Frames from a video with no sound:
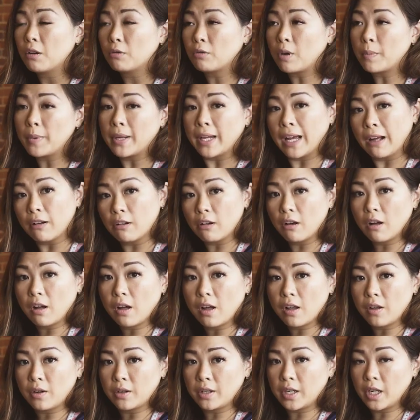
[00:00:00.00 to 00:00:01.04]
rubbing
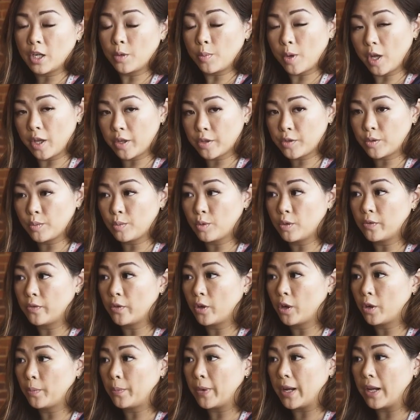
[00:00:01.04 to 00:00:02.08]
alcohol or nail polish
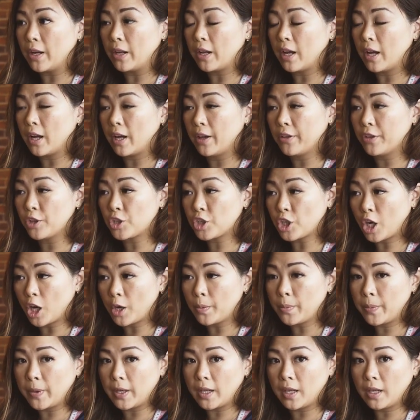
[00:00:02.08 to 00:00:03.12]
remover, but the
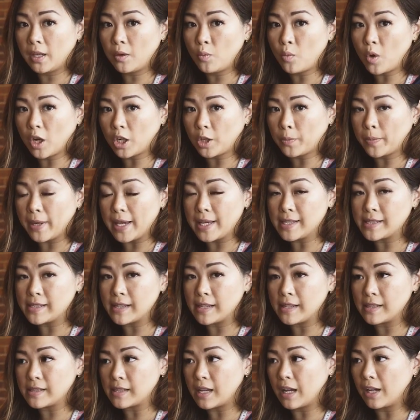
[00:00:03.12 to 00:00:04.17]
Sharpie water-based
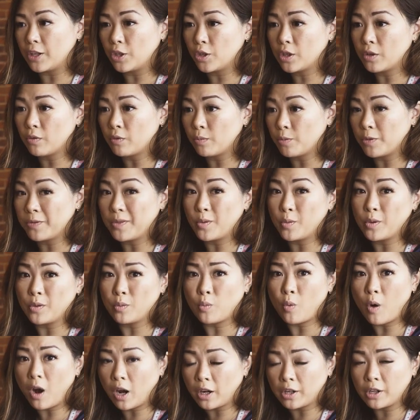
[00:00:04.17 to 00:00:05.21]
is, you can remove it
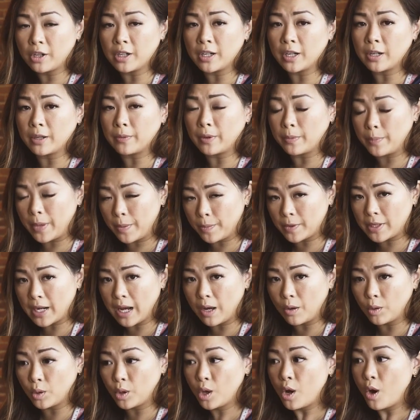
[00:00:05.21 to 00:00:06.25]
with water and a paper
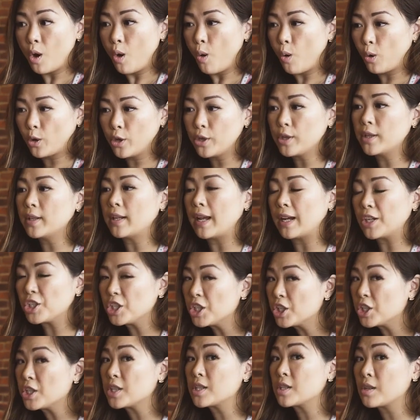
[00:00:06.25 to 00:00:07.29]
towel, or you can
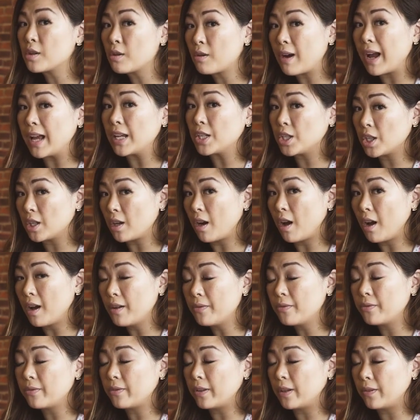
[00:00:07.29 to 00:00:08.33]
actually just scratch it
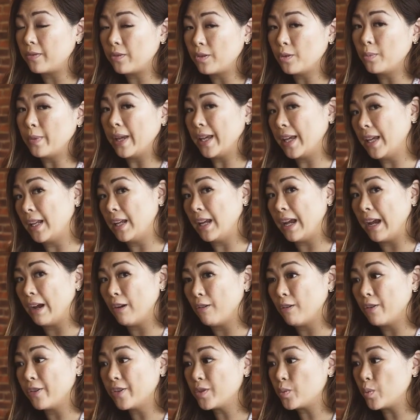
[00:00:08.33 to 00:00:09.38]
off if you make any
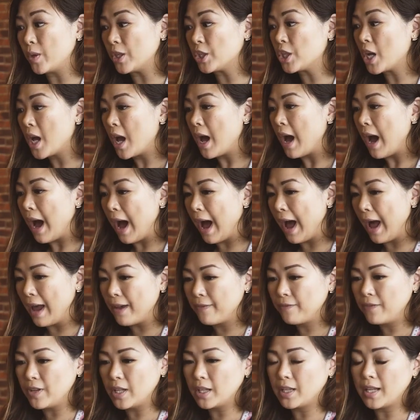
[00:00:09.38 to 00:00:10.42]
errors, which
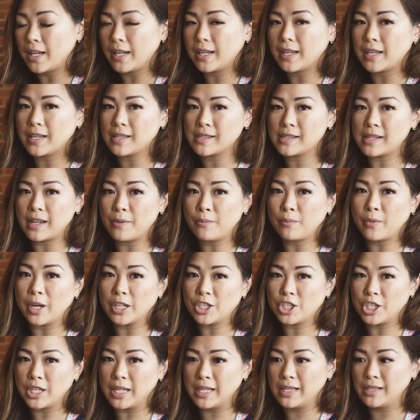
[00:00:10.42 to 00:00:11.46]
I feel like is
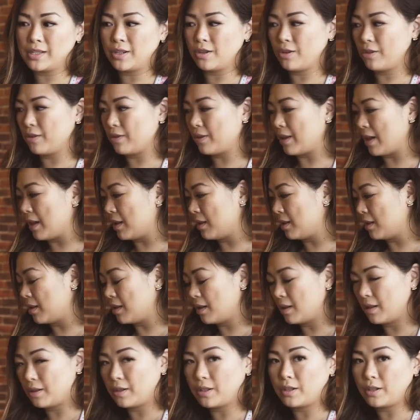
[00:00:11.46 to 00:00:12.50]
much easier than